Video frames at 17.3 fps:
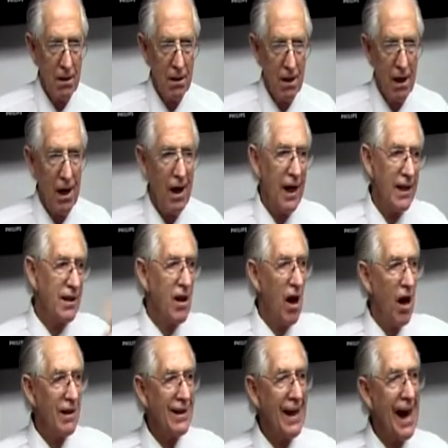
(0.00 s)
All right,
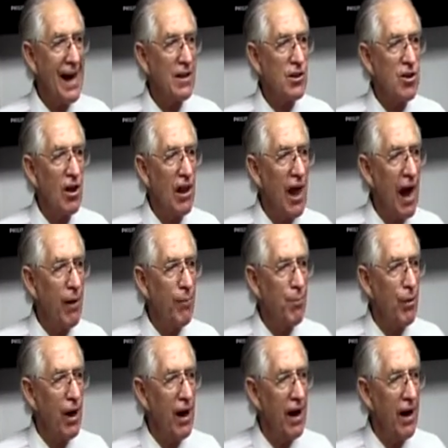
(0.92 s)
God, cancel that
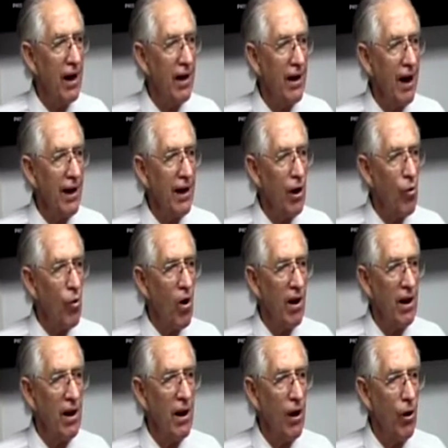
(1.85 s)
prayer. I don't want
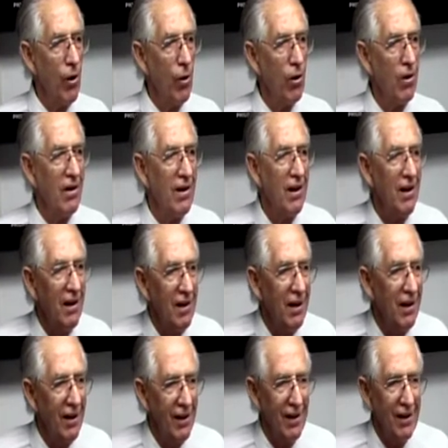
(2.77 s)
to
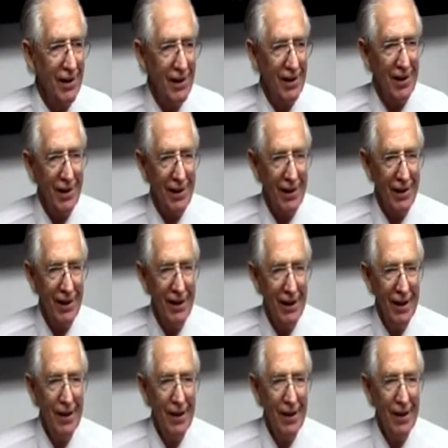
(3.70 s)
know.